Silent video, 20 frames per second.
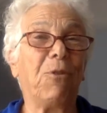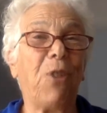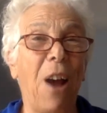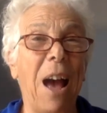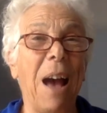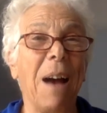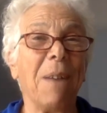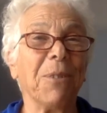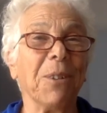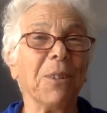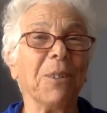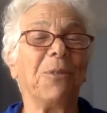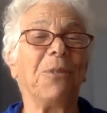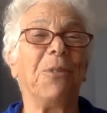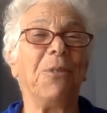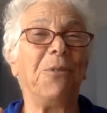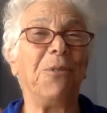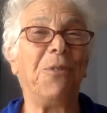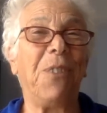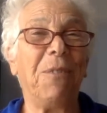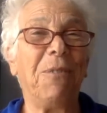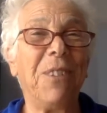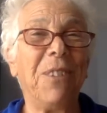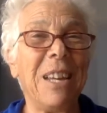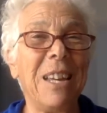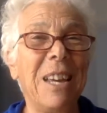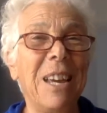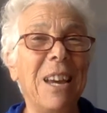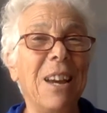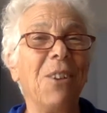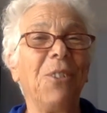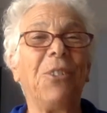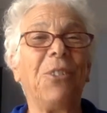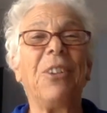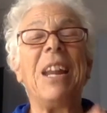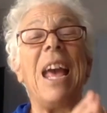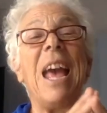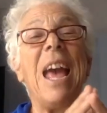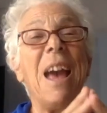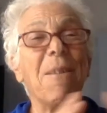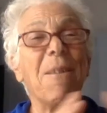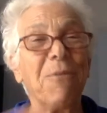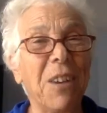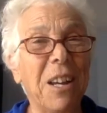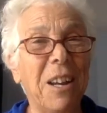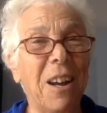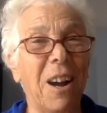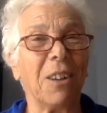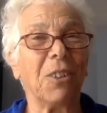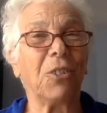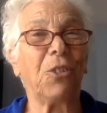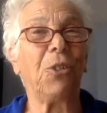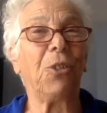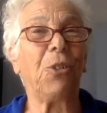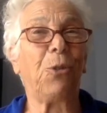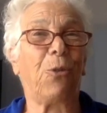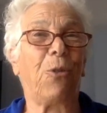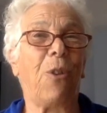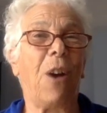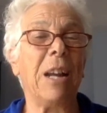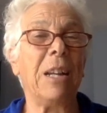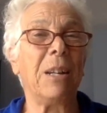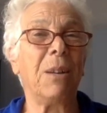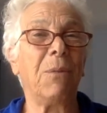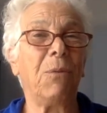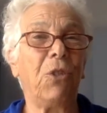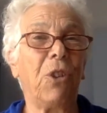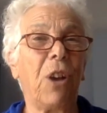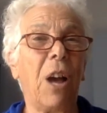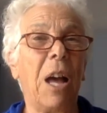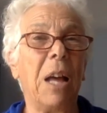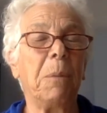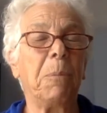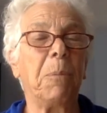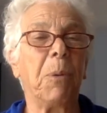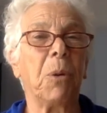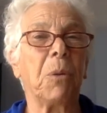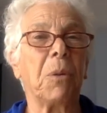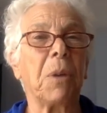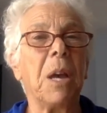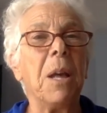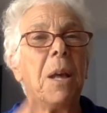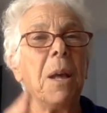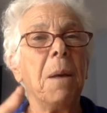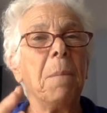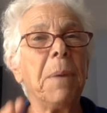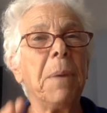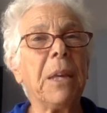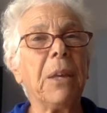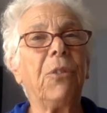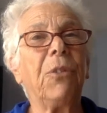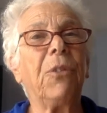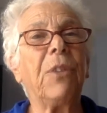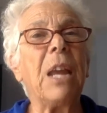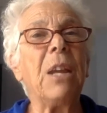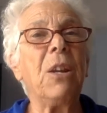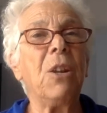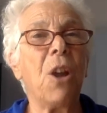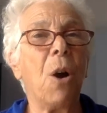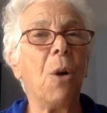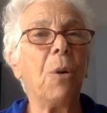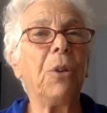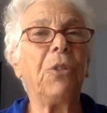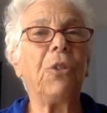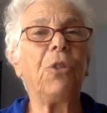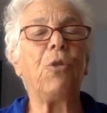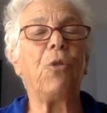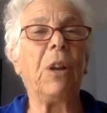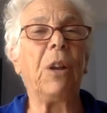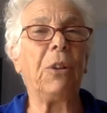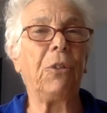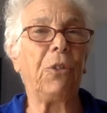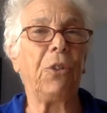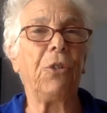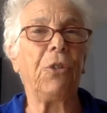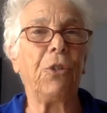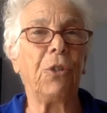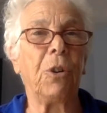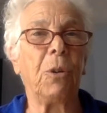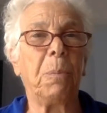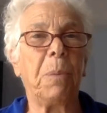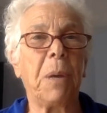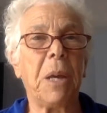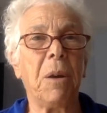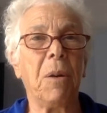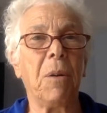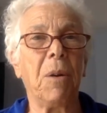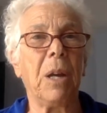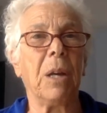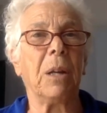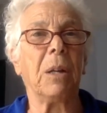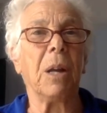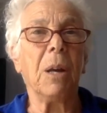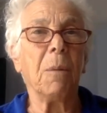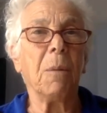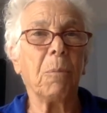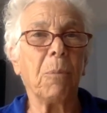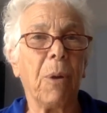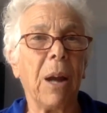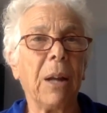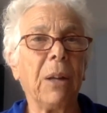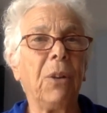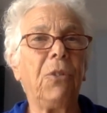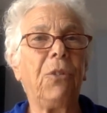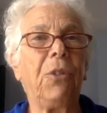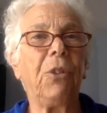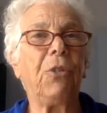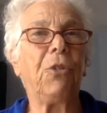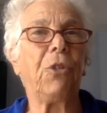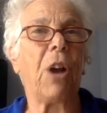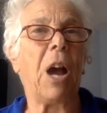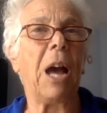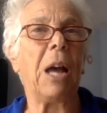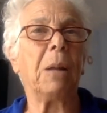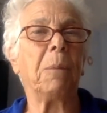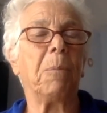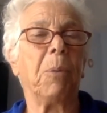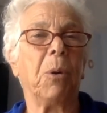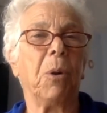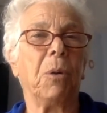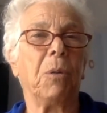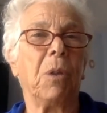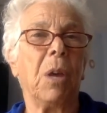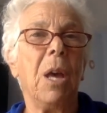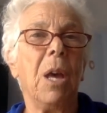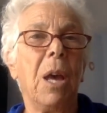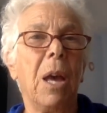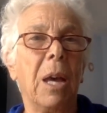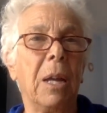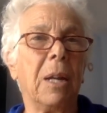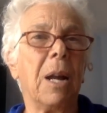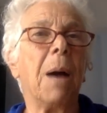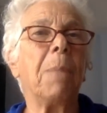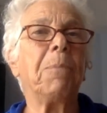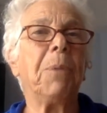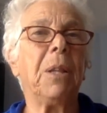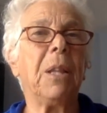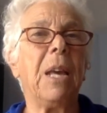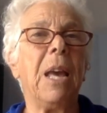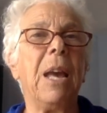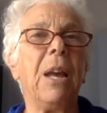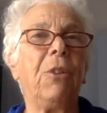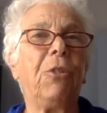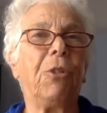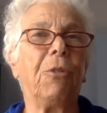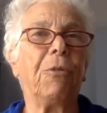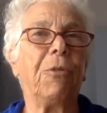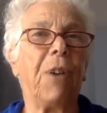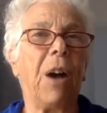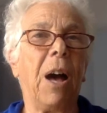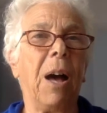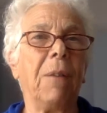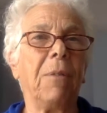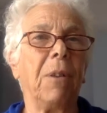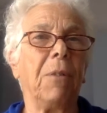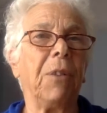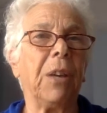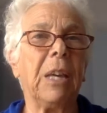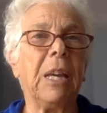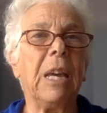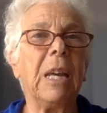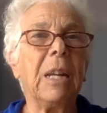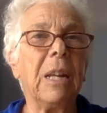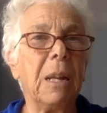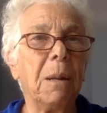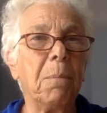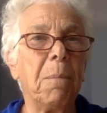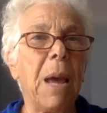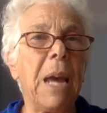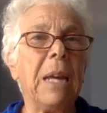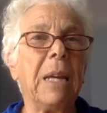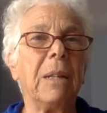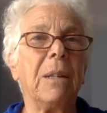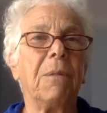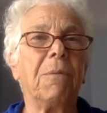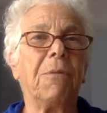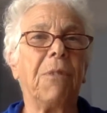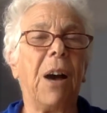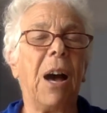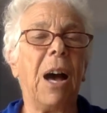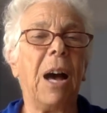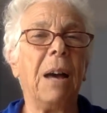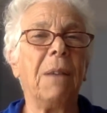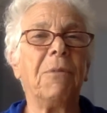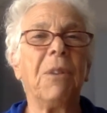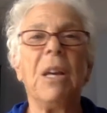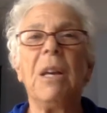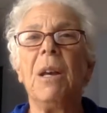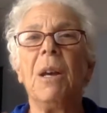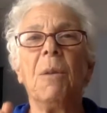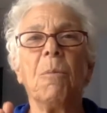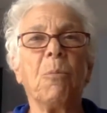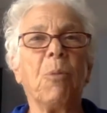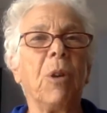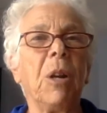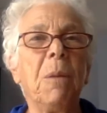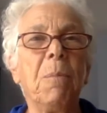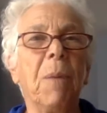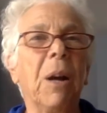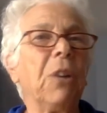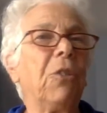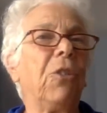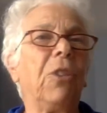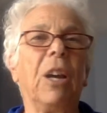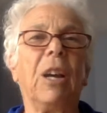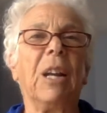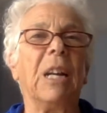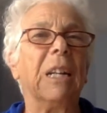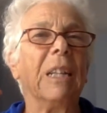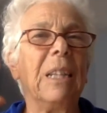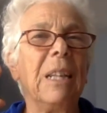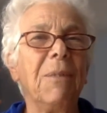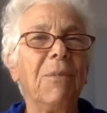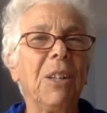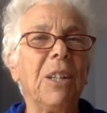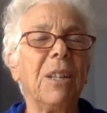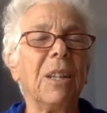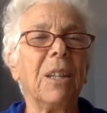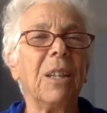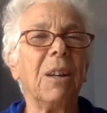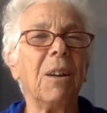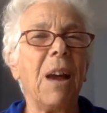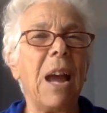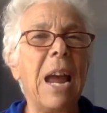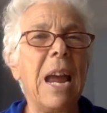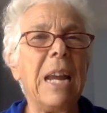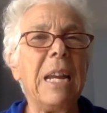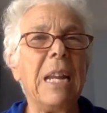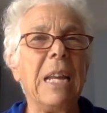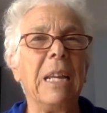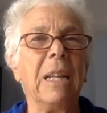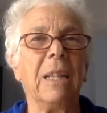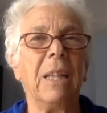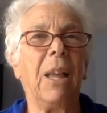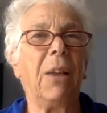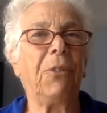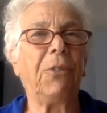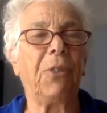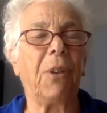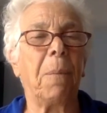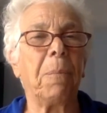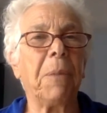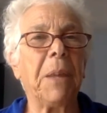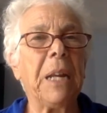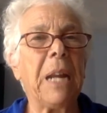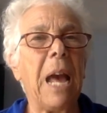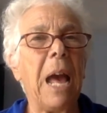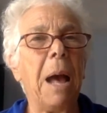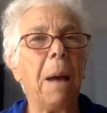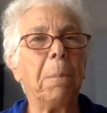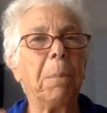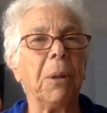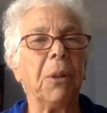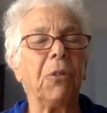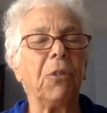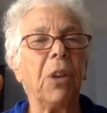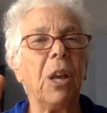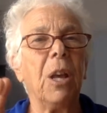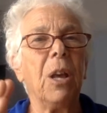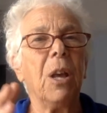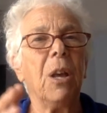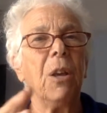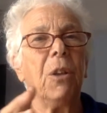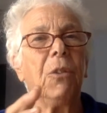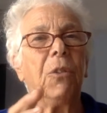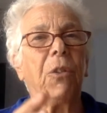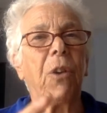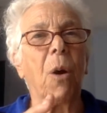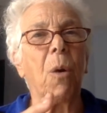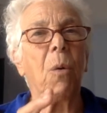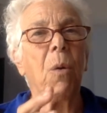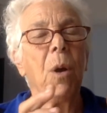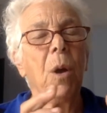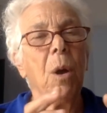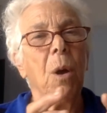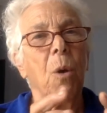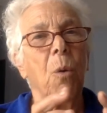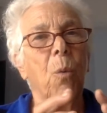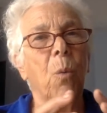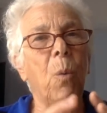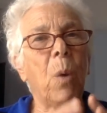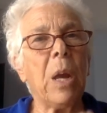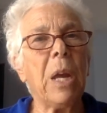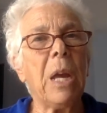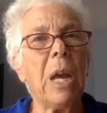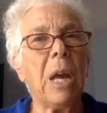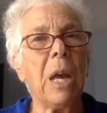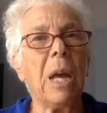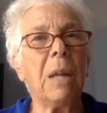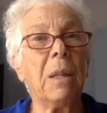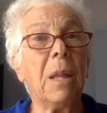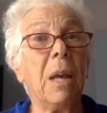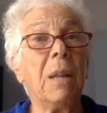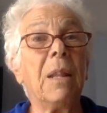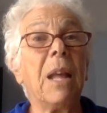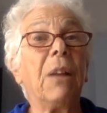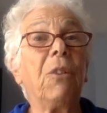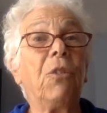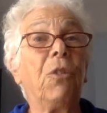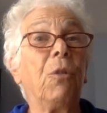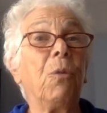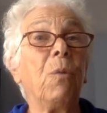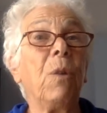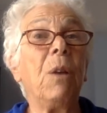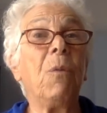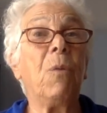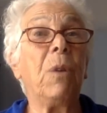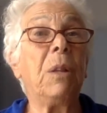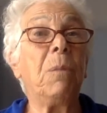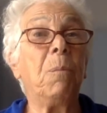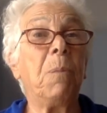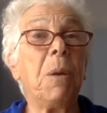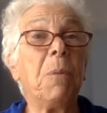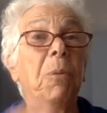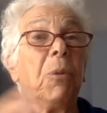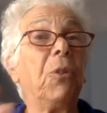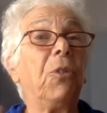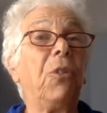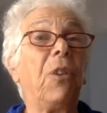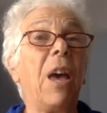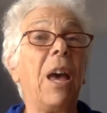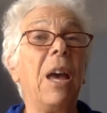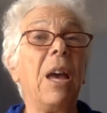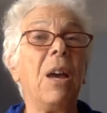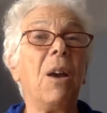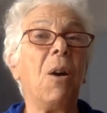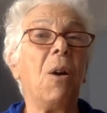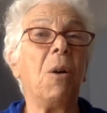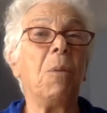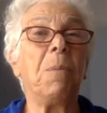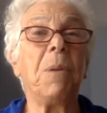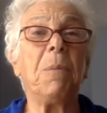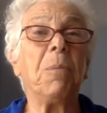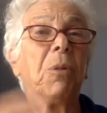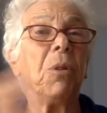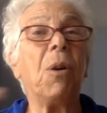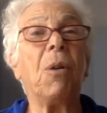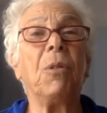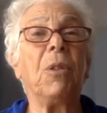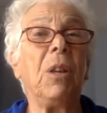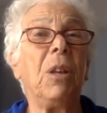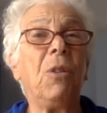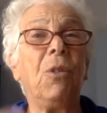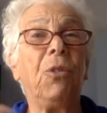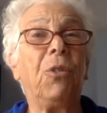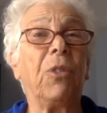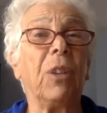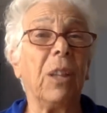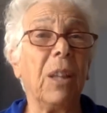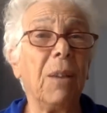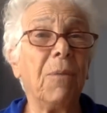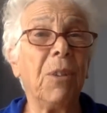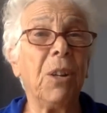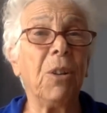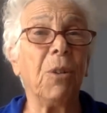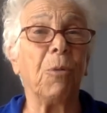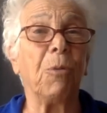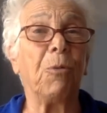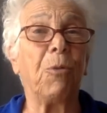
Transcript: traveled for 50 years, and every culture is frightened of childbirth because they know it's a transitional period pregnancy, childbirth, and up to the age of five. If a kid can make it to five pretty much they're going to live until they're 80 unless something happens. So we, and, and that's the re- when people say, oh, people only used to live until